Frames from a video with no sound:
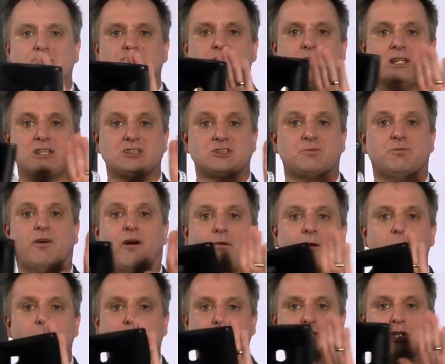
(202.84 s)
Then we
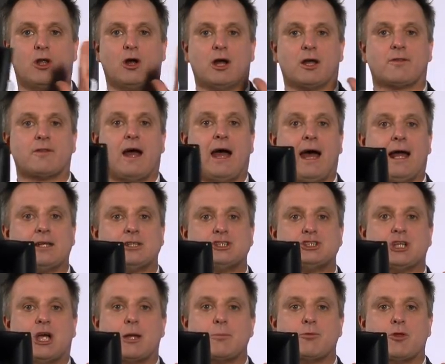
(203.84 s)
explore speaker systems,
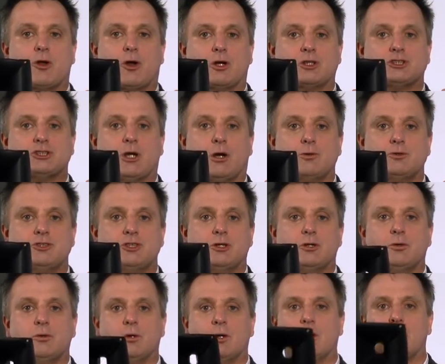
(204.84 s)
from how
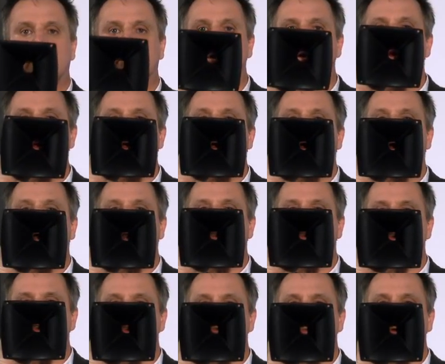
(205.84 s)
speakers work. And
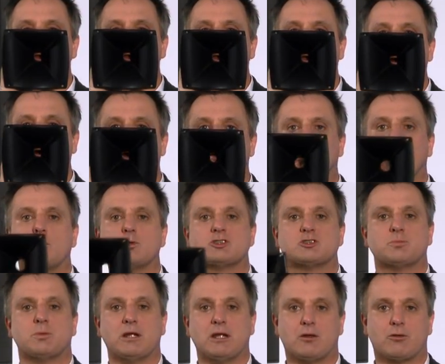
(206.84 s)
the speaker will
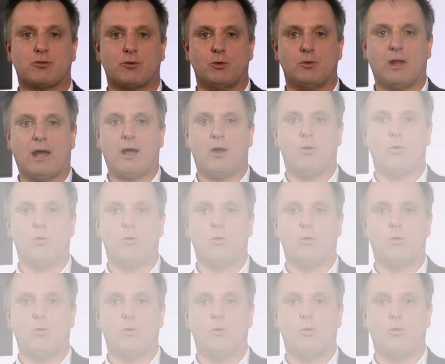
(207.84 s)
speak through that